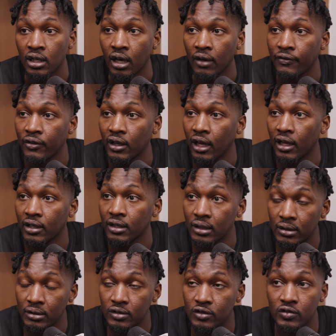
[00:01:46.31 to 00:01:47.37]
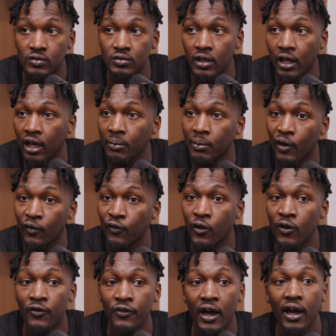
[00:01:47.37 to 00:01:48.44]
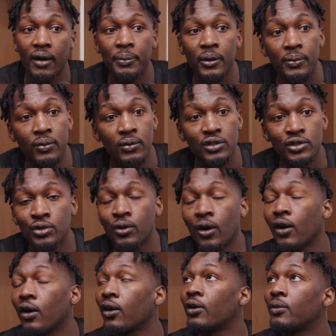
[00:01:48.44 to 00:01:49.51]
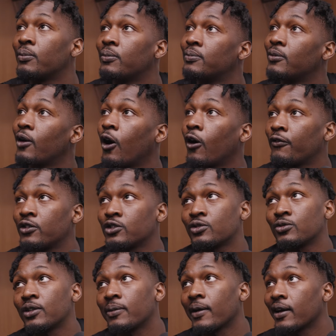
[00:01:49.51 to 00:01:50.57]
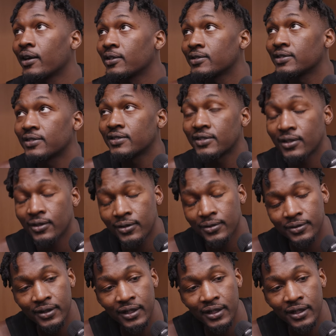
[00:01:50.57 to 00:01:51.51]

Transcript: I feel like they had about four or five people with two all um, offensive rebounds. So,